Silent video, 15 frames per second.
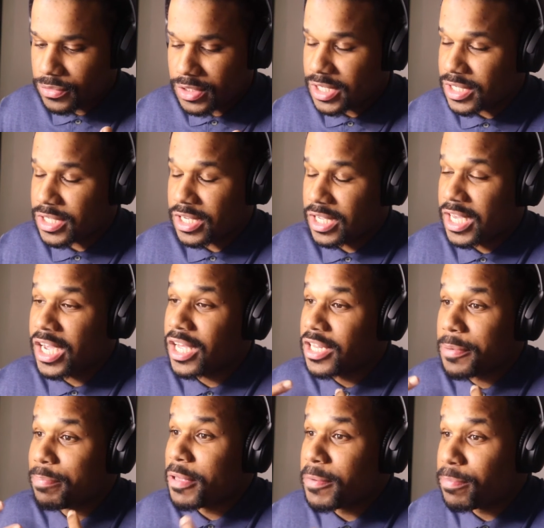just
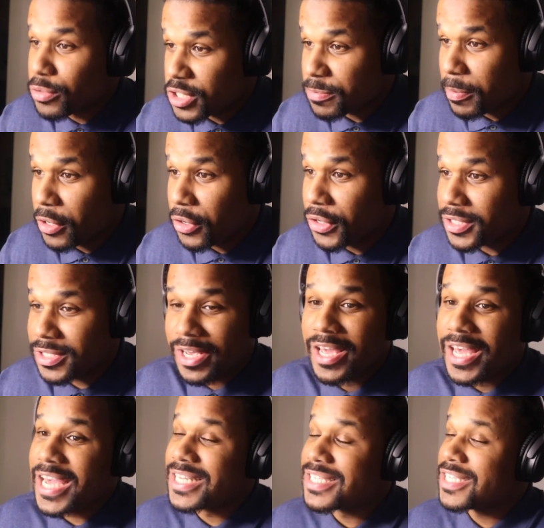killing people's spirits,
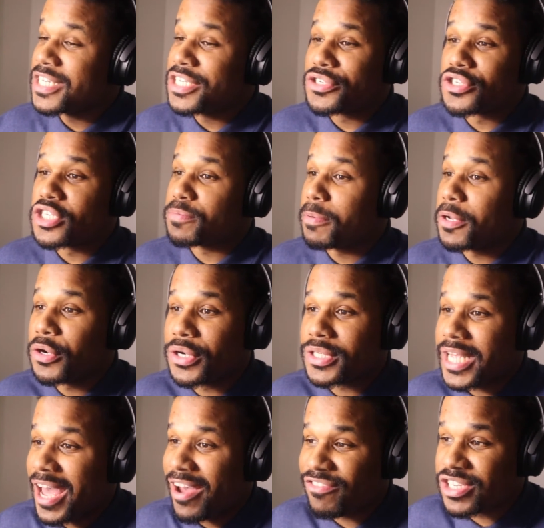and teachers' spirits
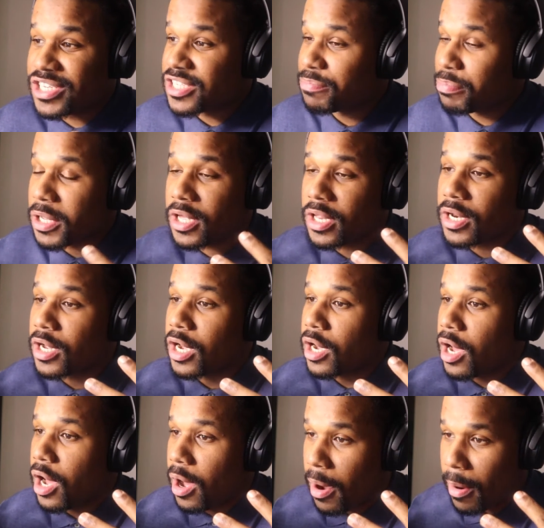have just been
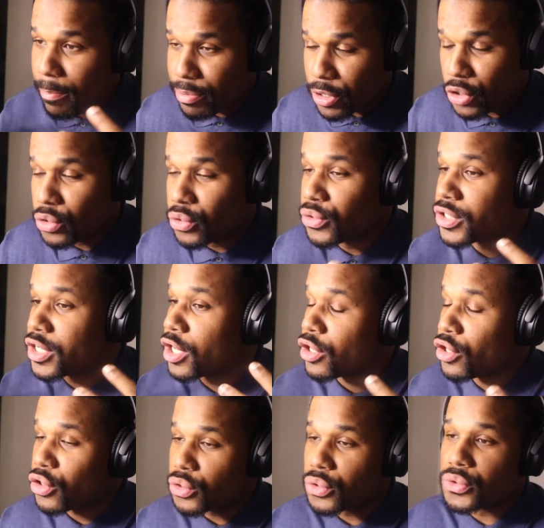abused and
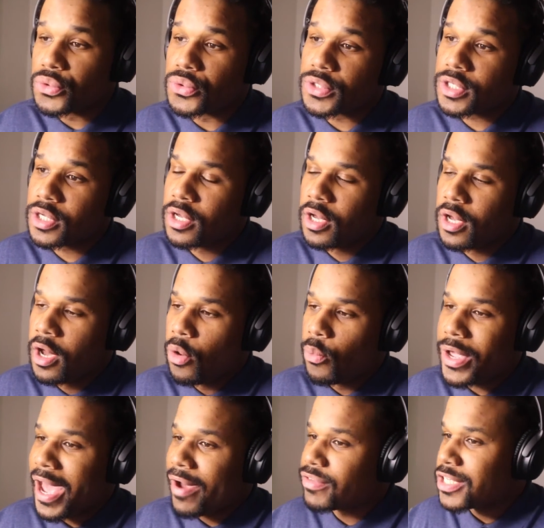used. We
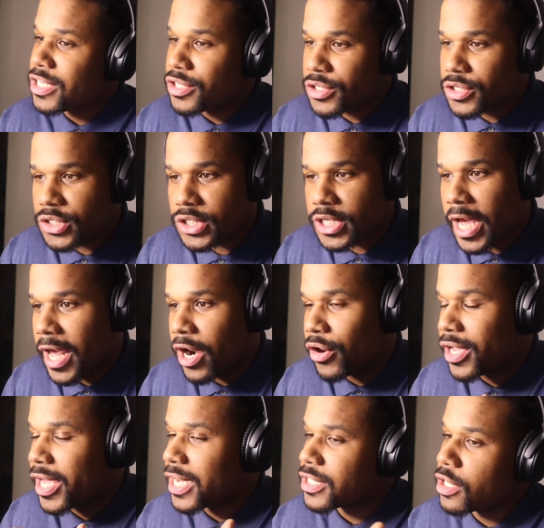have teachers that are
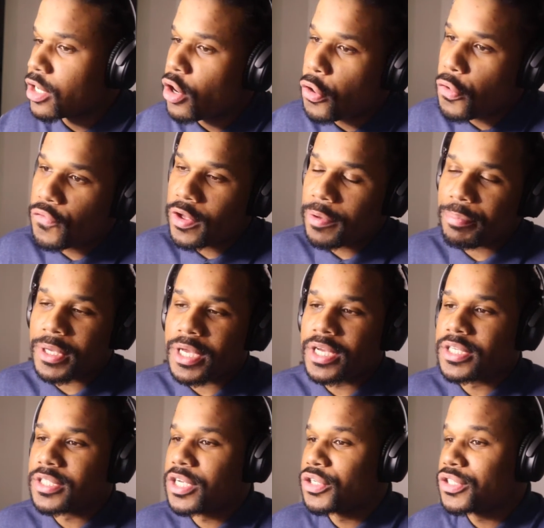catching COVID
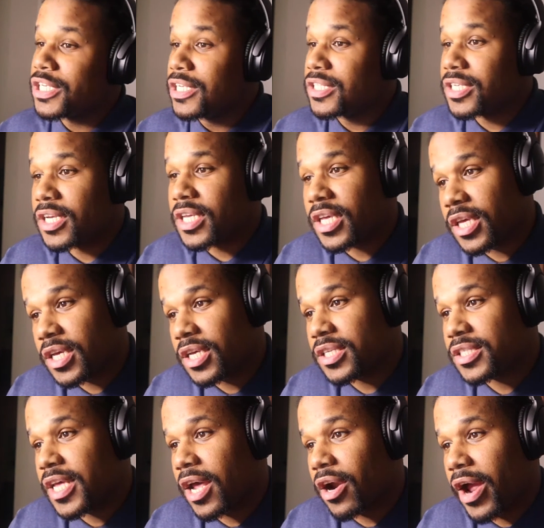because they're teaching kids
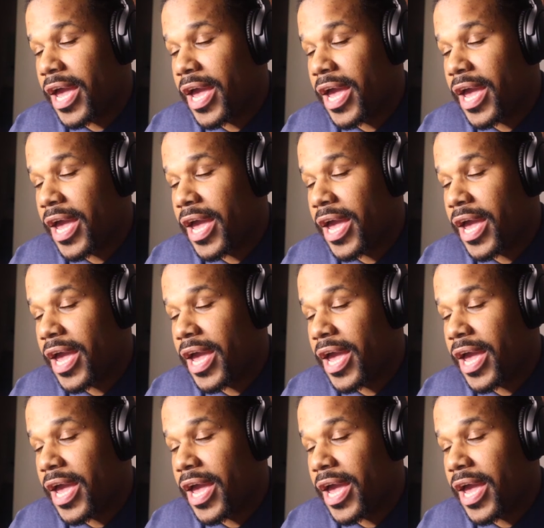that are